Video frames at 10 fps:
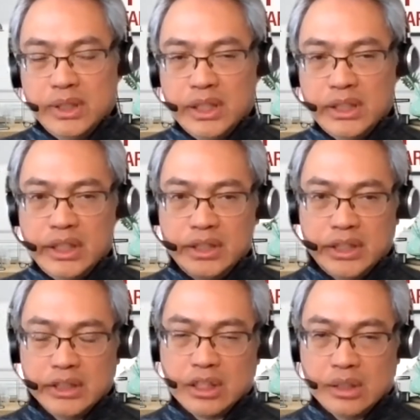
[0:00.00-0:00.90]
and they need
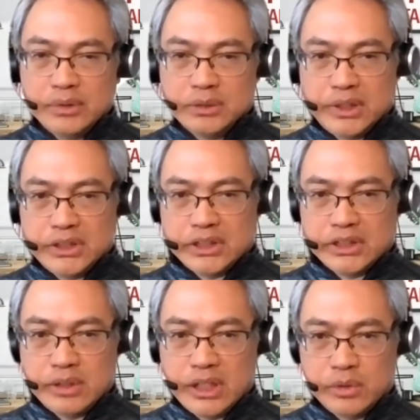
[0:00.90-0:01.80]
that common space
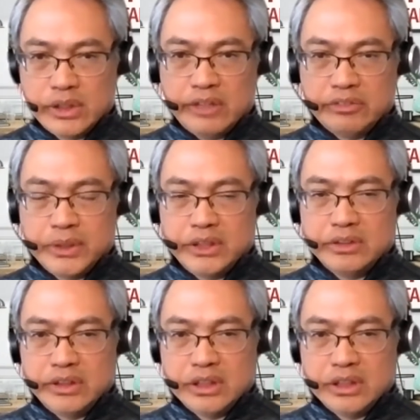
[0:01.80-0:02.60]
as well where everybody could